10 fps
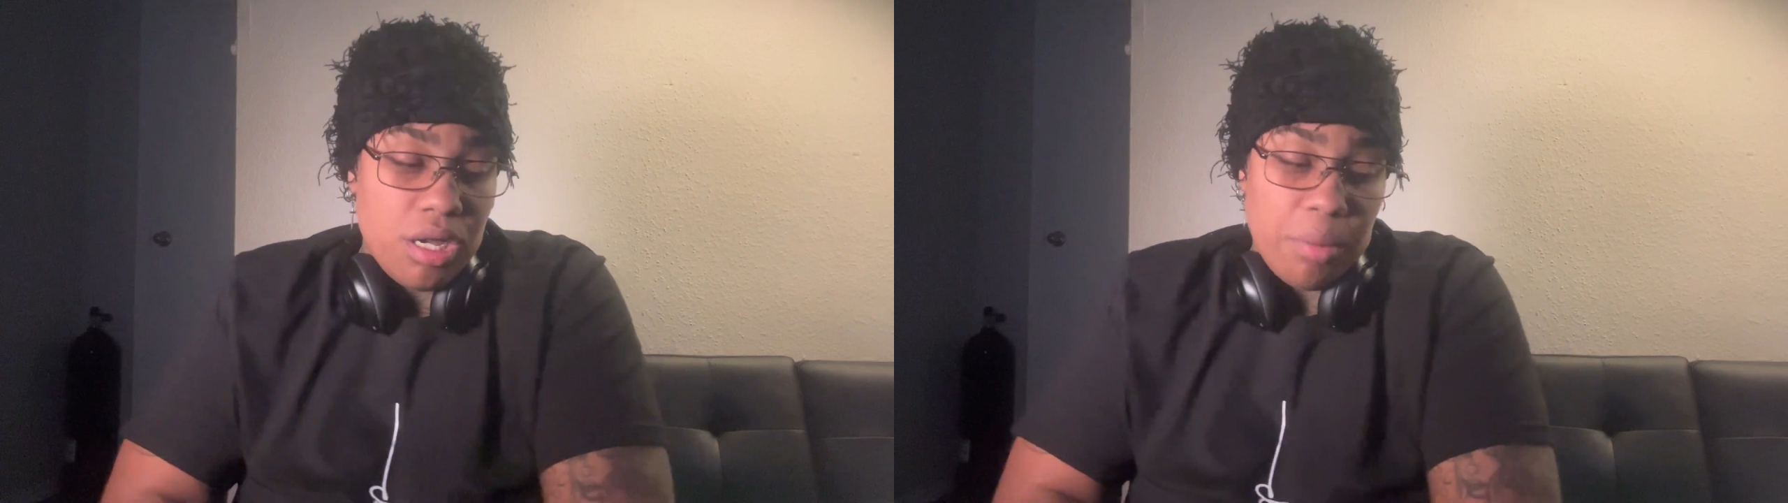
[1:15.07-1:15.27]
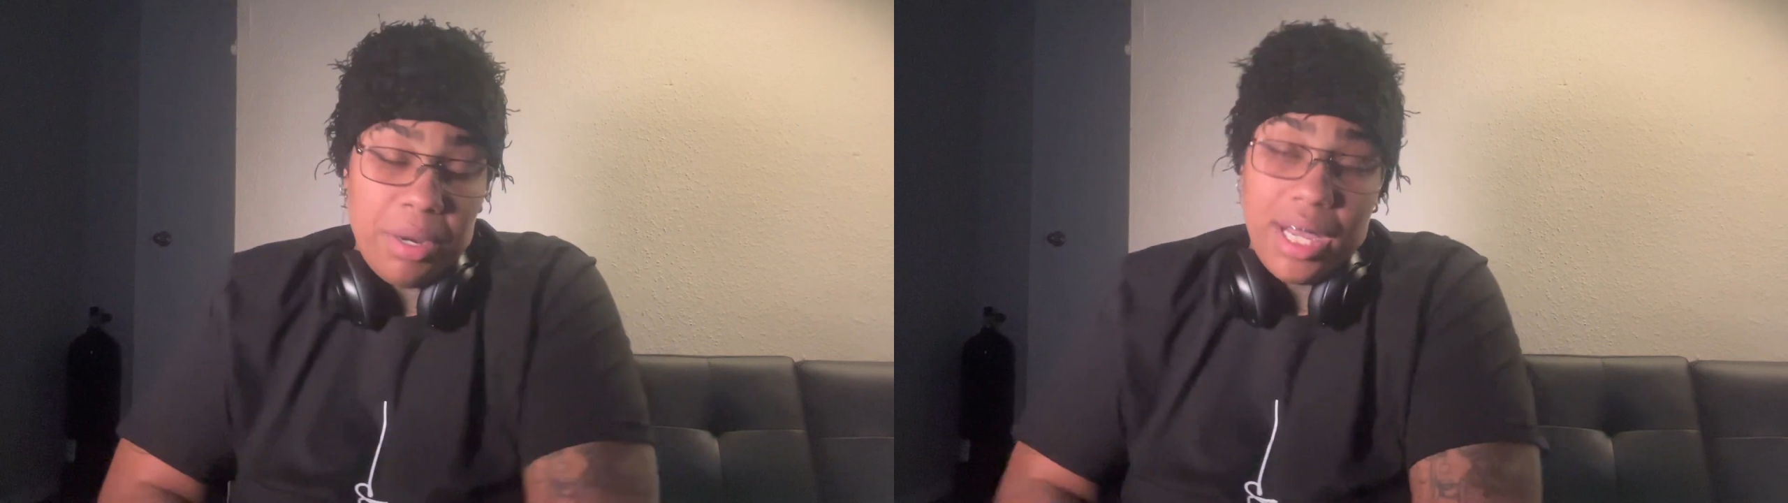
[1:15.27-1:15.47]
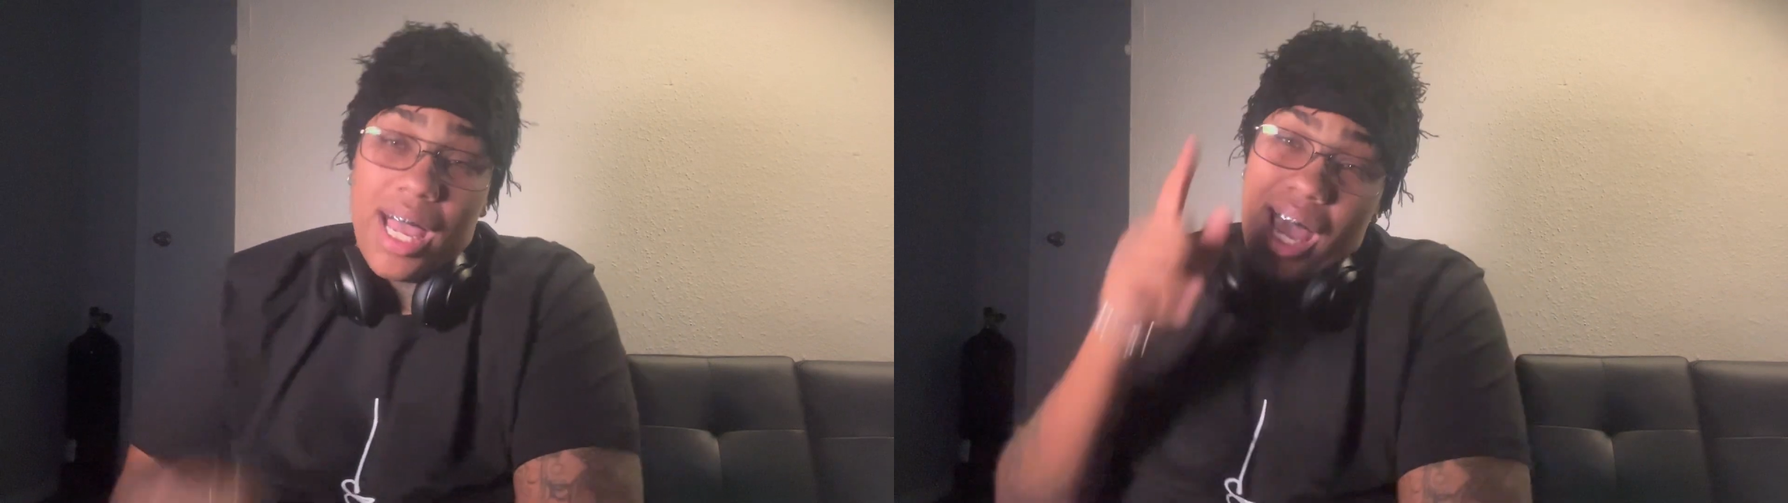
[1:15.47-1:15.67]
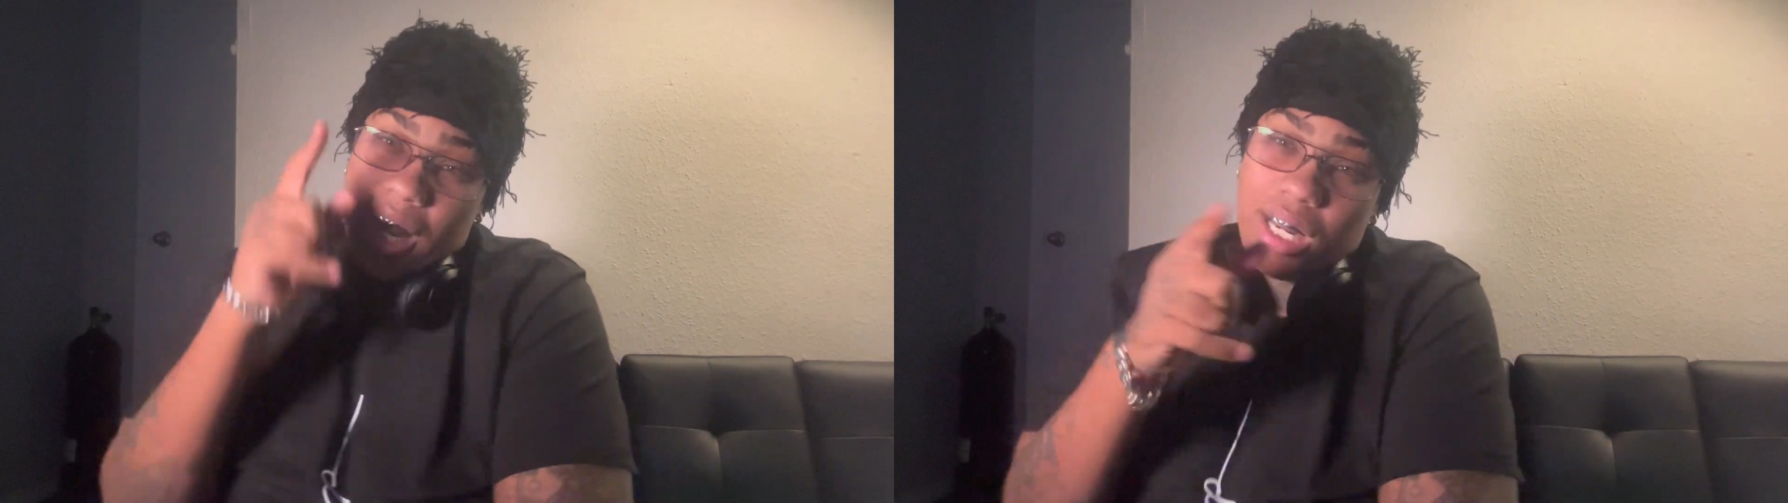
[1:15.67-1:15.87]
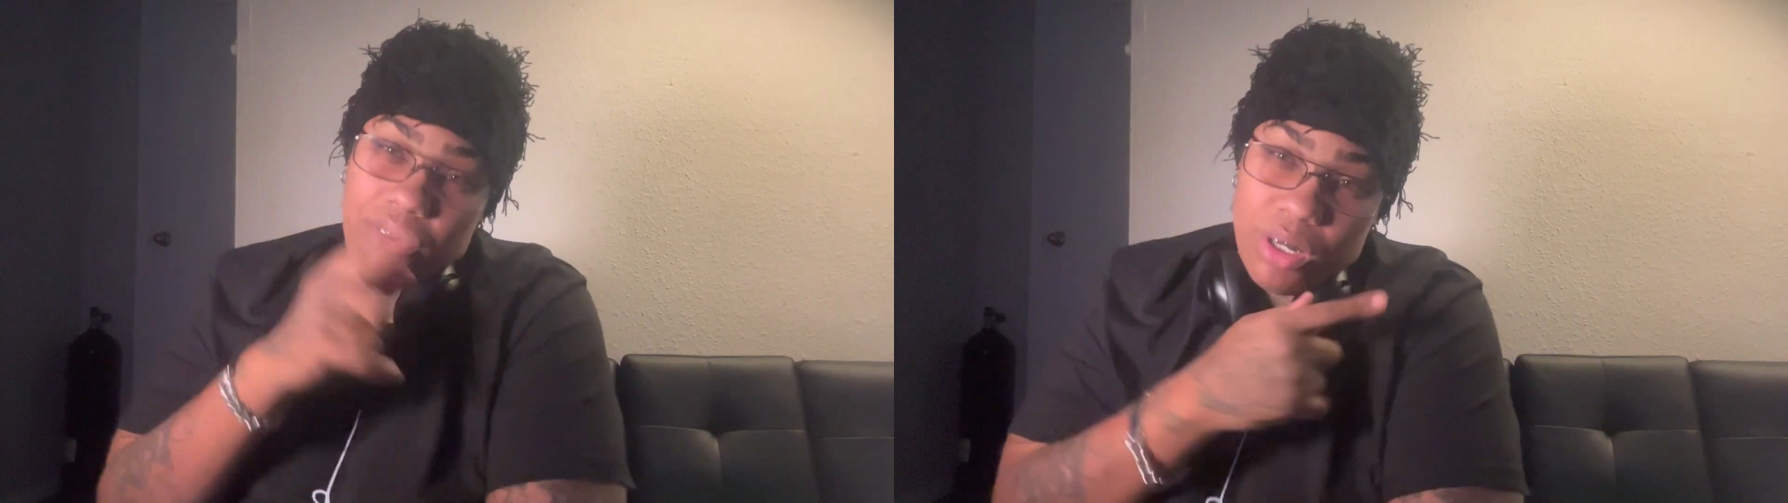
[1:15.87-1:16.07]
But I
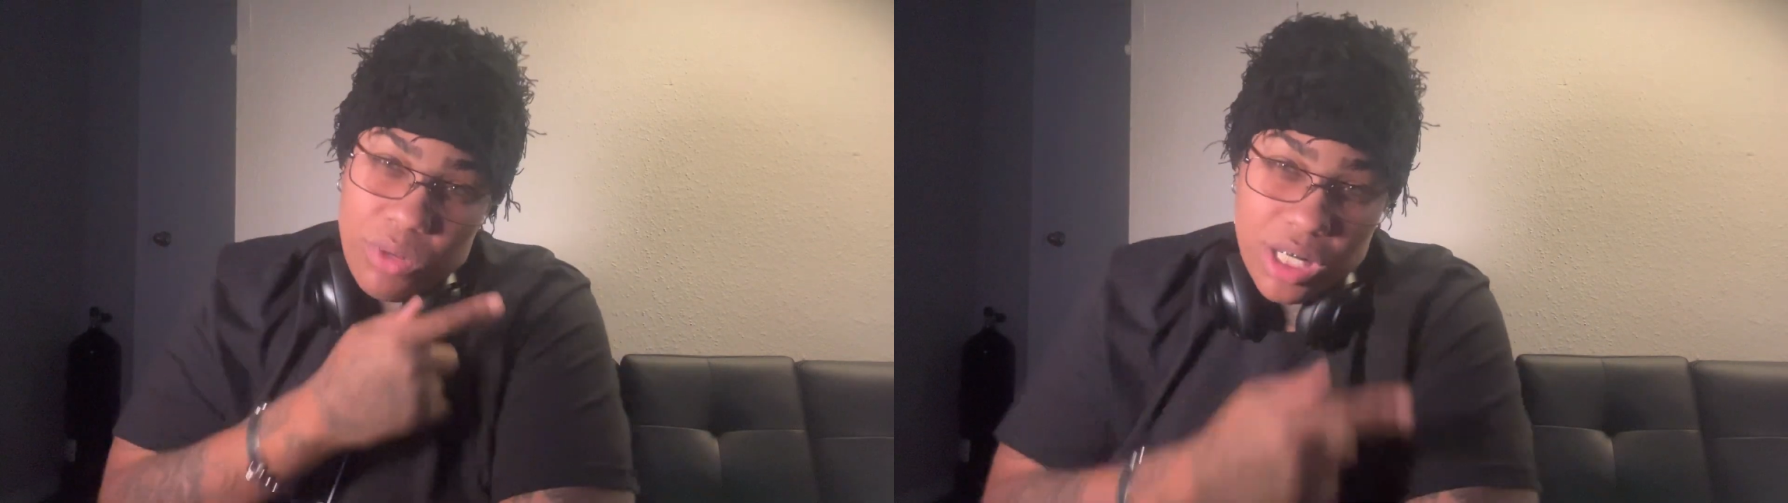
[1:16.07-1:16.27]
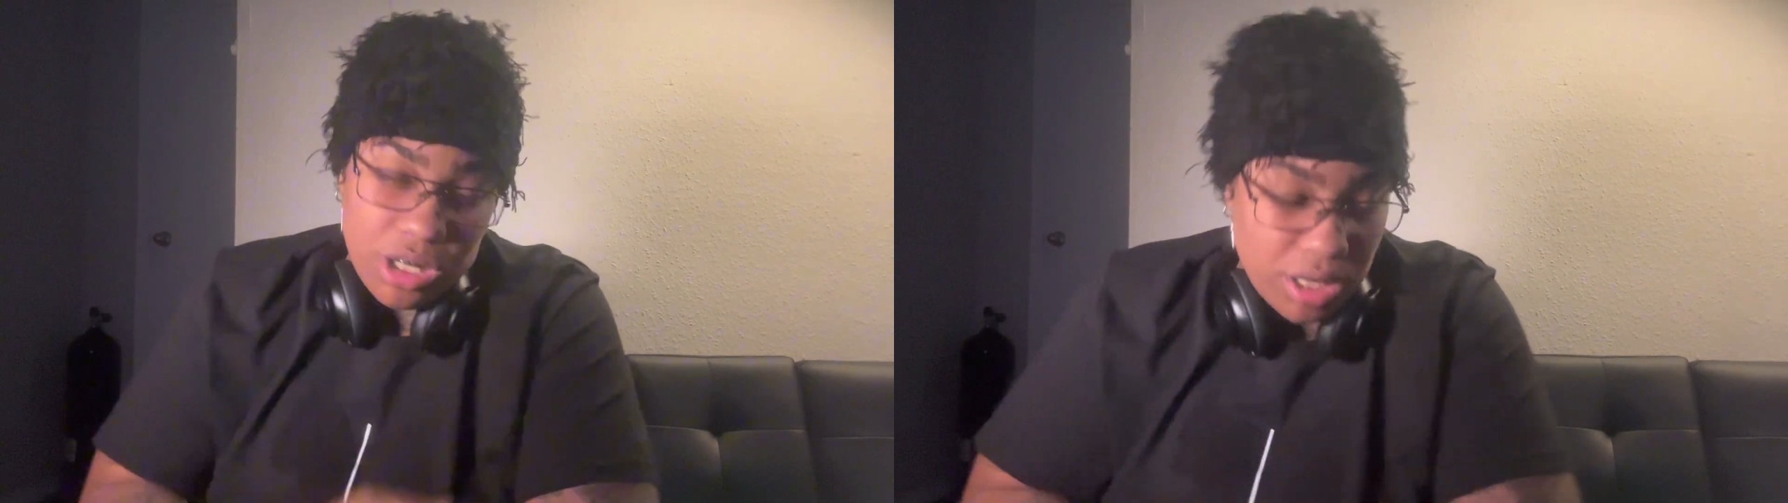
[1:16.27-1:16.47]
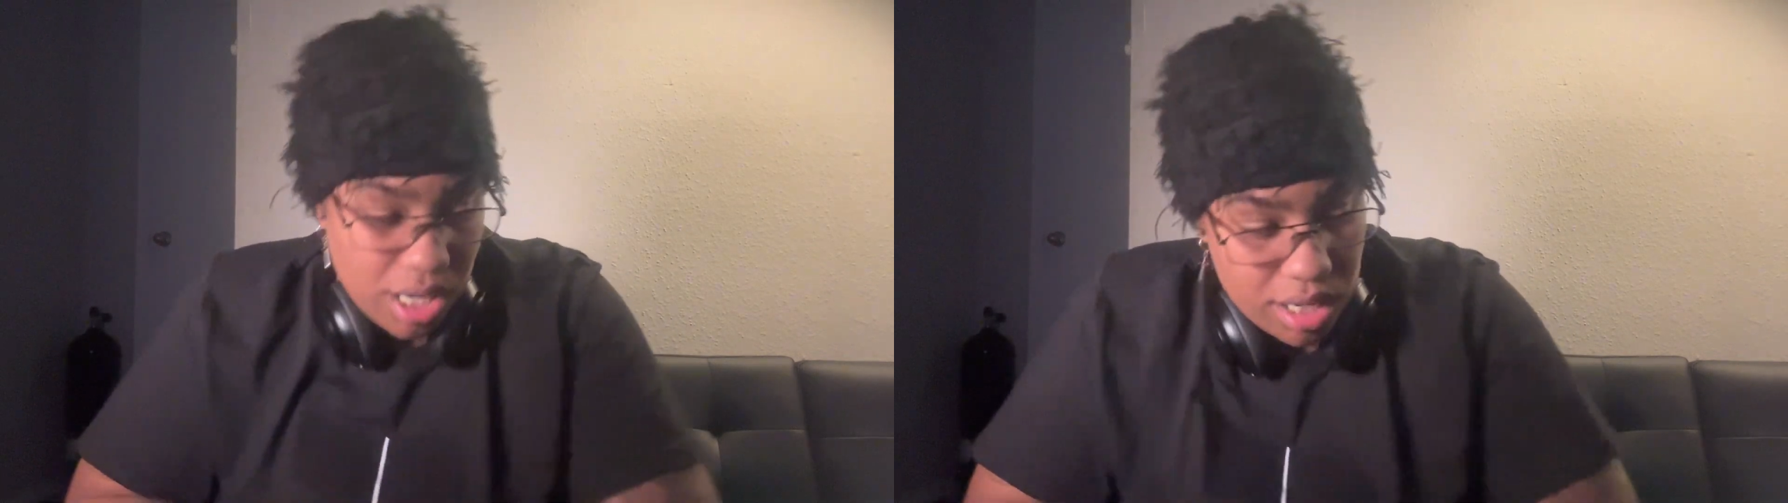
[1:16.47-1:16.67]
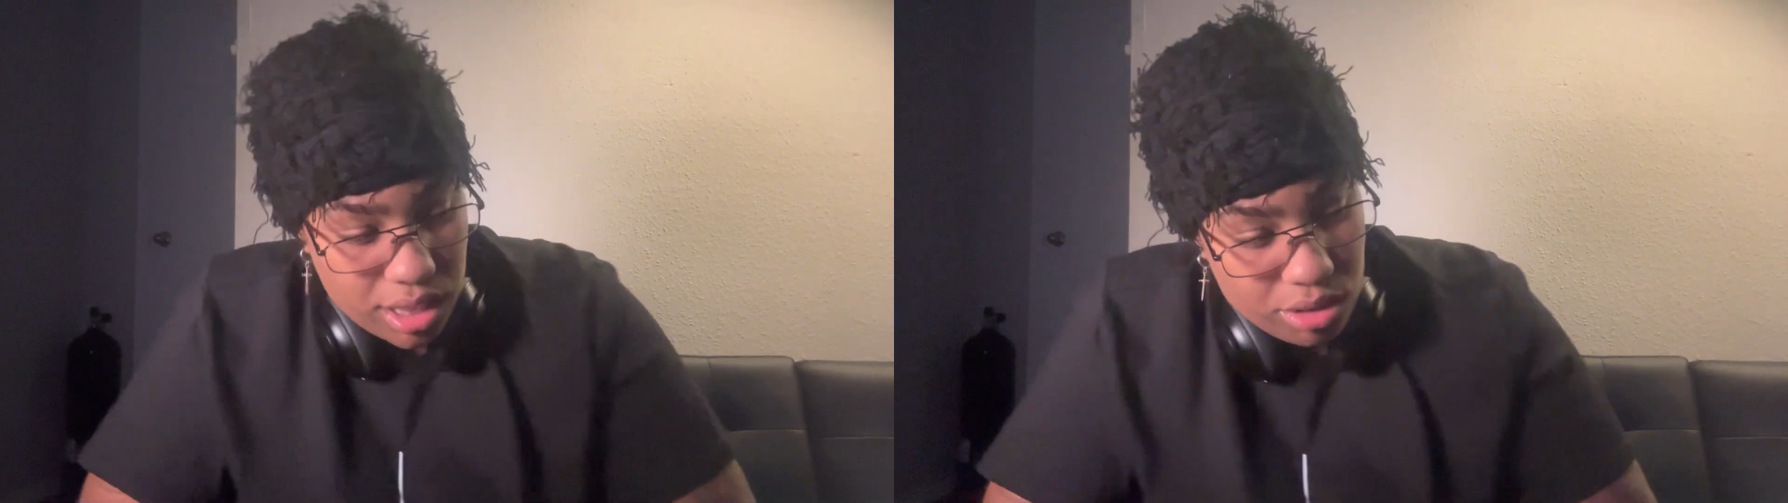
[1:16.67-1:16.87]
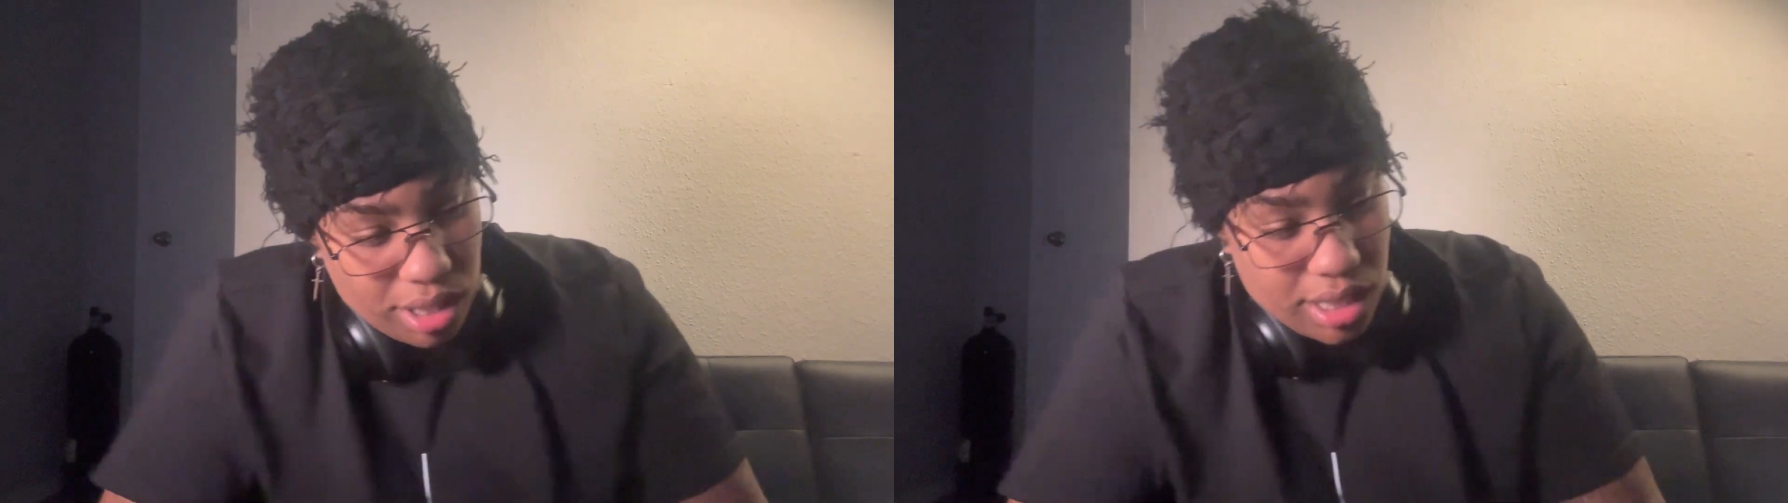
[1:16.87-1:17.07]
definitely want to show y'all these,
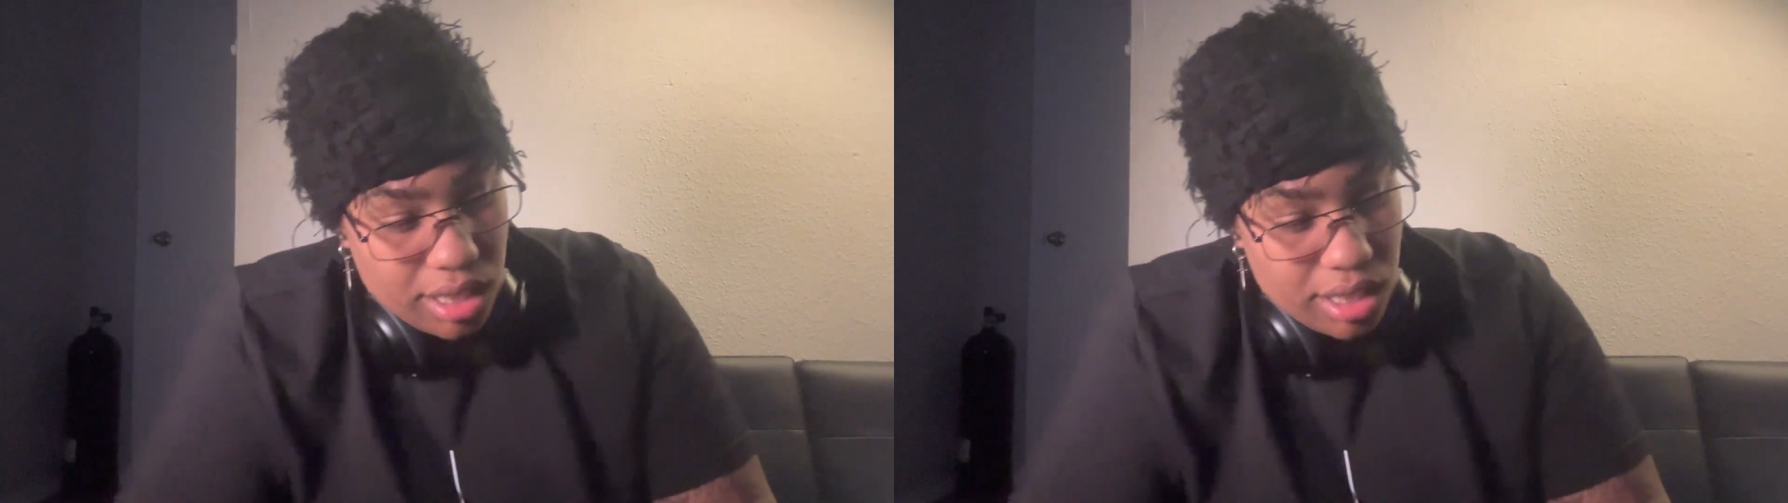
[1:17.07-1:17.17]
right?